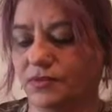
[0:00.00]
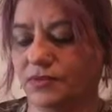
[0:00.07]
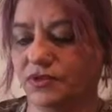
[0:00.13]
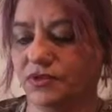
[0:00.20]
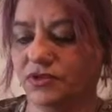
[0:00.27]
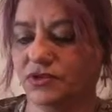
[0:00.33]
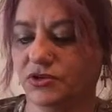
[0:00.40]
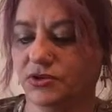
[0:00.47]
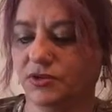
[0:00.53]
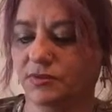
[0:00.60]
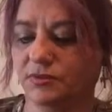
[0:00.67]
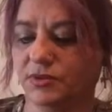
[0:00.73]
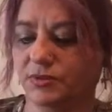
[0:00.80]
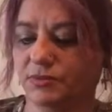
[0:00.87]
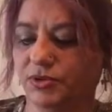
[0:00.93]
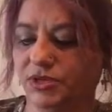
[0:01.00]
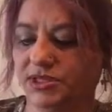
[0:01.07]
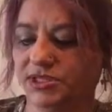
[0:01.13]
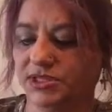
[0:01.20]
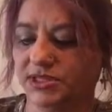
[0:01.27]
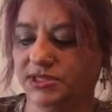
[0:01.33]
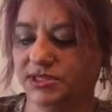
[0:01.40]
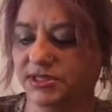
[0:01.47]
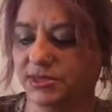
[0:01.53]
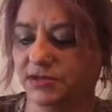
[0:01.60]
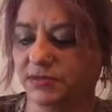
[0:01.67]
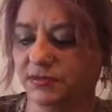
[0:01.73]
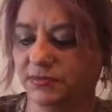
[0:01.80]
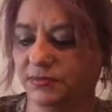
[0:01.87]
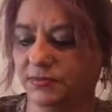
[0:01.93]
to start my process here.